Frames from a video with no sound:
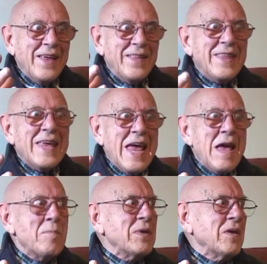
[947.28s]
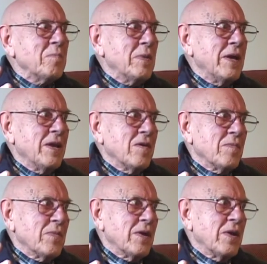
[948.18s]
the ambient
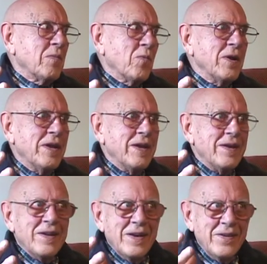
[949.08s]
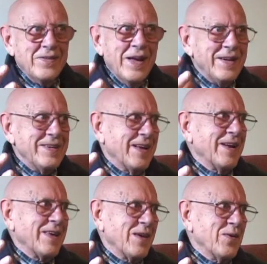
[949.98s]
medium, and what he is not
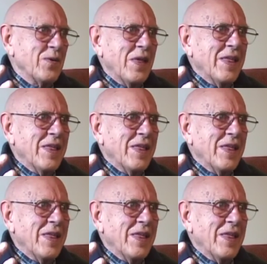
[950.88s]
telling you